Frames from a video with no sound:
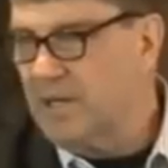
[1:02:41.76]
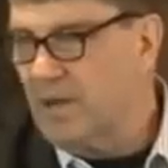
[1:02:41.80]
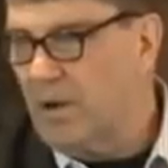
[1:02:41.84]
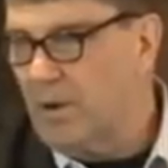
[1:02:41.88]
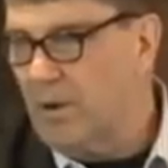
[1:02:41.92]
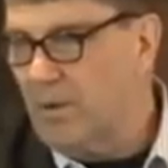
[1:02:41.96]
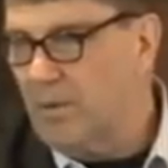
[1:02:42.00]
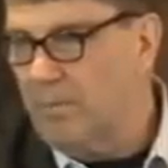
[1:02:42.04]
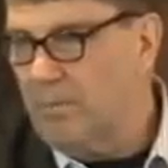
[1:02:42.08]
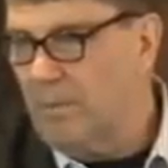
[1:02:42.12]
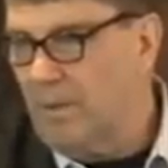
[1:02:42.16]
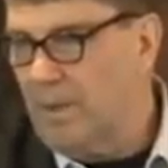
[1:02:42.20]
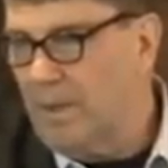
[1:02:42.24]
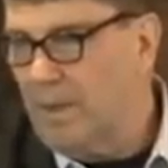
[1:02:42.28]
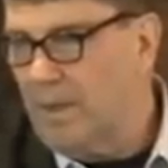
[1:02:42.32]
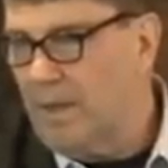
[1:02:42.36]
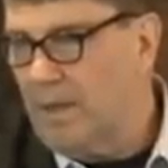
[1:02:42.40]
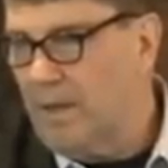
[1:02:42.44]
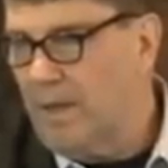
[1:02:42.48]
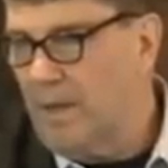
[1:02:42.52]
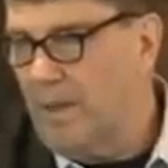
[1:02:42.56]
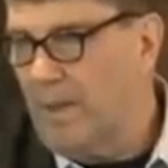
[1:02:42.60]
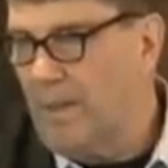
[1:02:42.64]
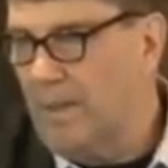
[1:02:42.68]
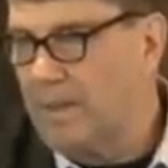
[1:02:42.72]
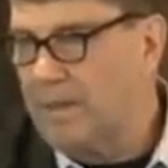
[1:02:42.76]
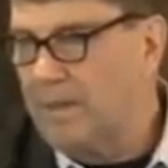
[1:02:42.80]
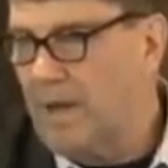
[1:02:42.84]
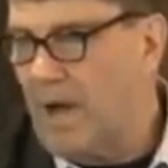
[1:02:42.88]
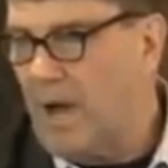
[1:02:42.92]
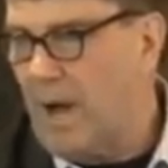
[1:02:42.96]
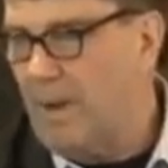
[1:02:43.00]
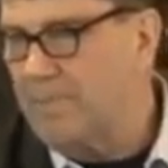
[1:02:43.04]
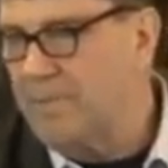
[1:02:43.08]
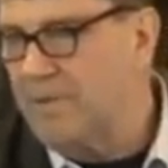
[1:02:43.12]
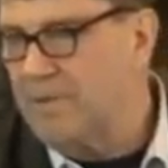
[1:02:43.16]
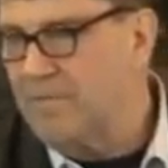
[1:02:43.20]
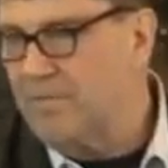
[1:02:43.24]
all a
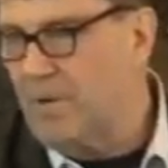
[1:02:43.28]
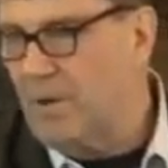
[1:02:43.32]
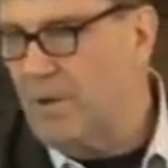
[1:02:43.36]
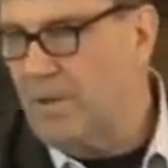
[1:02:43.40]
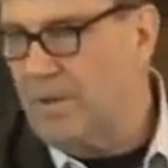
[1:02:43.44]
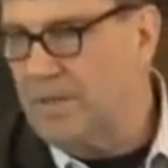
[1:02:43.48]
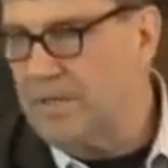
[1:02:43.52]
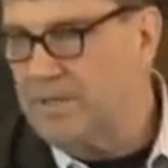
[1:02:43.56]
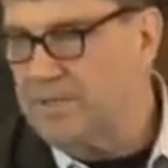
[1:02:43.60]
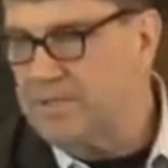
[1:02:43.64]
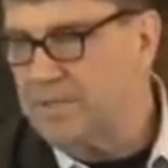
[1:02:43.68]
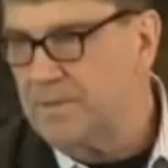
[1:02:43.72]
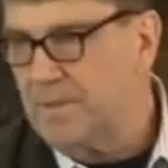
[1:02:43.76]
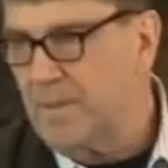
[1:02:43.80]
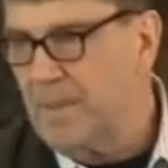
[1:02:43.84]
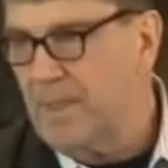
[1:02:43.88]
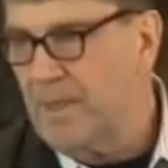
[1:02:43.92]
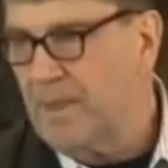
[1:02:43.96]
copy of all this,